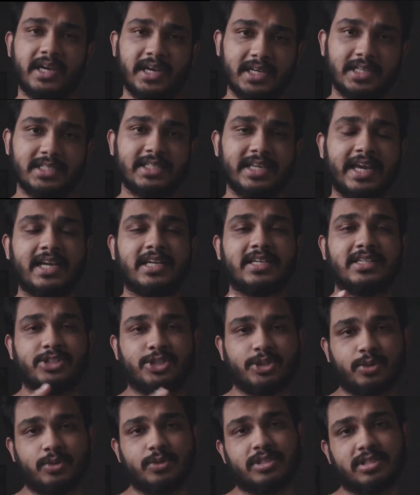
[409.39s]
because
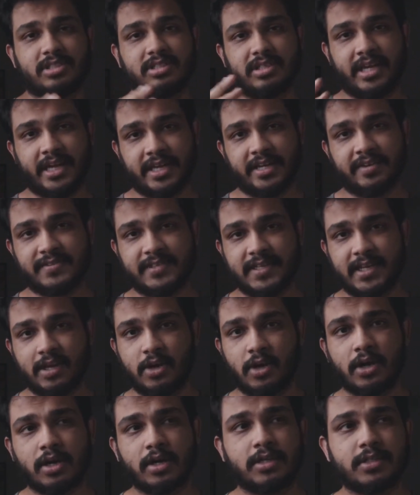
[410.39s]
it shoots
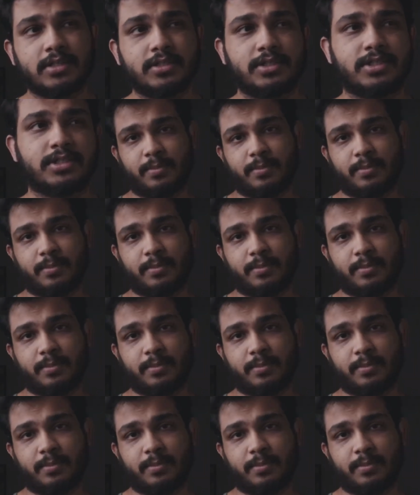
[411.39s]
native C-Log.